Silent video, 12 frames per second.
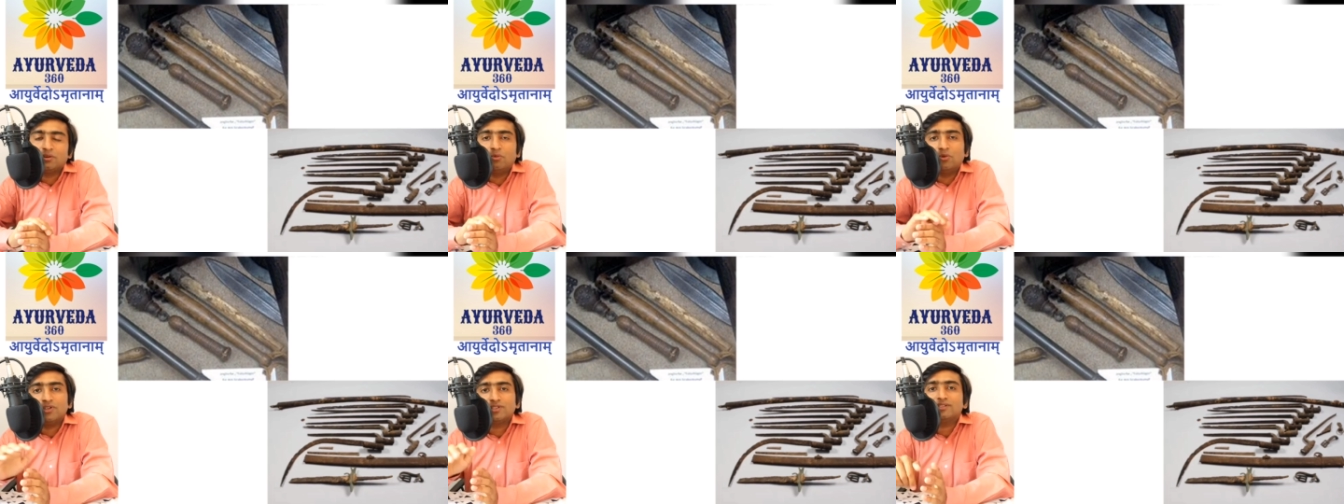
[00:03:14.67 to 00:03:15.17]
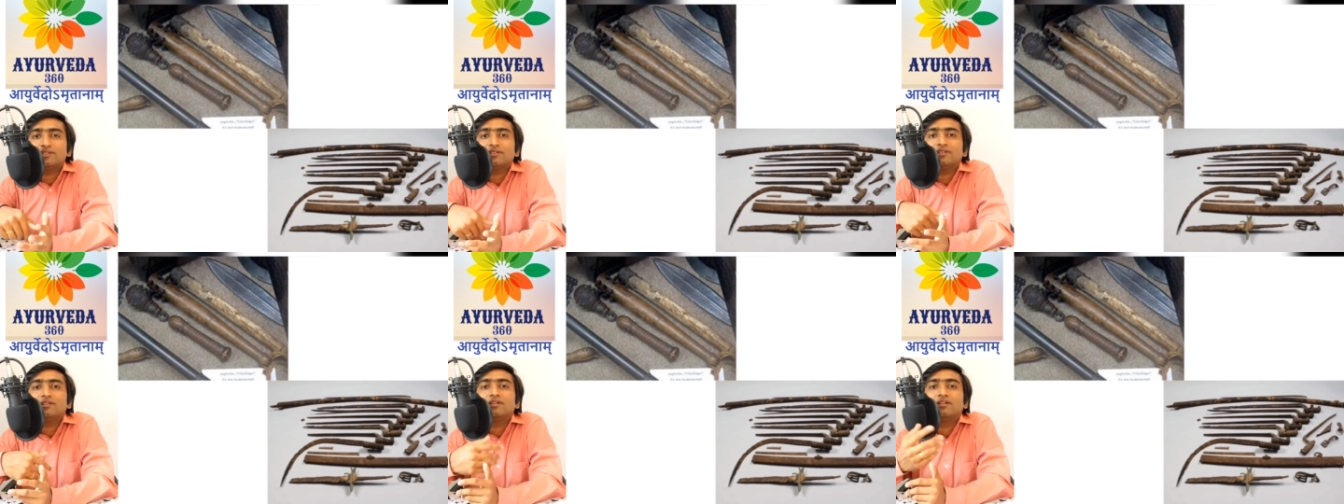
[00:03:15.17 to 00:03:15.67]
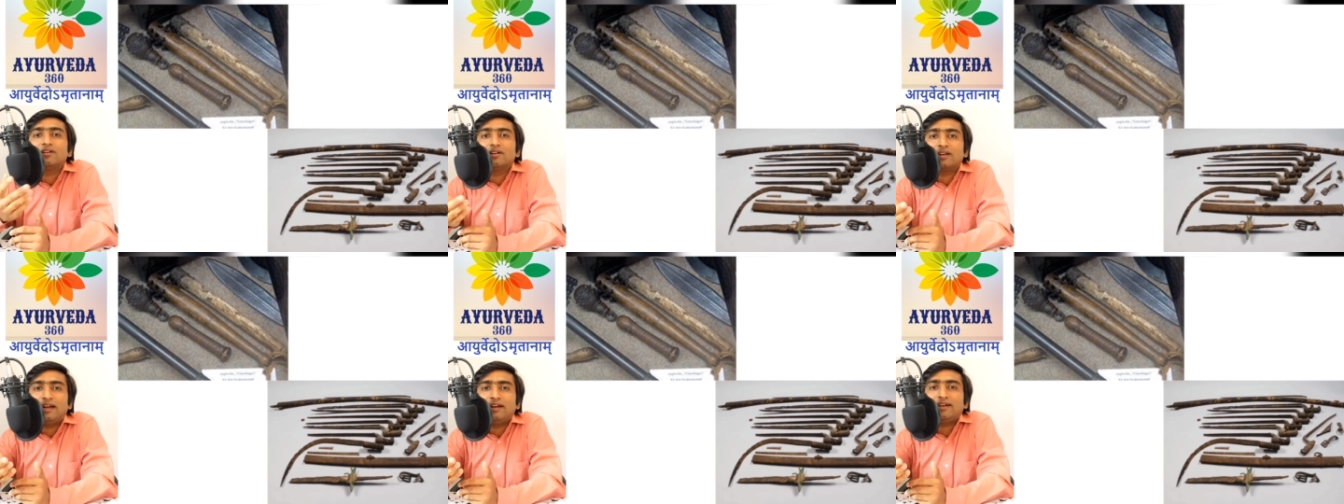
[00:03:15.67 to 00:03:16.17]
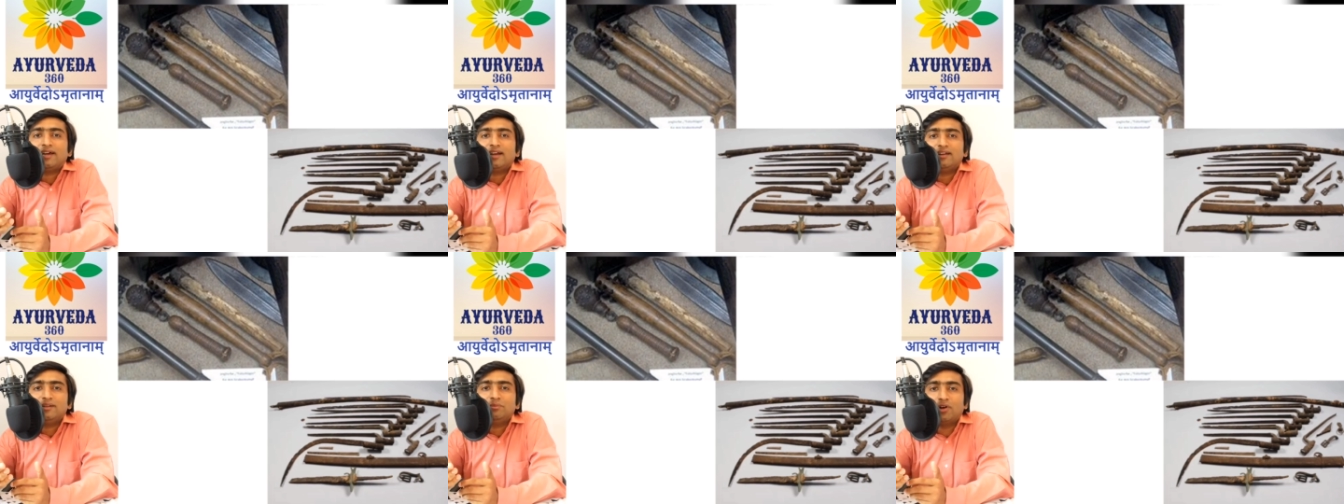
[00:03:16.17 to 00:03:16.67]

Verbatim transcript: was entirely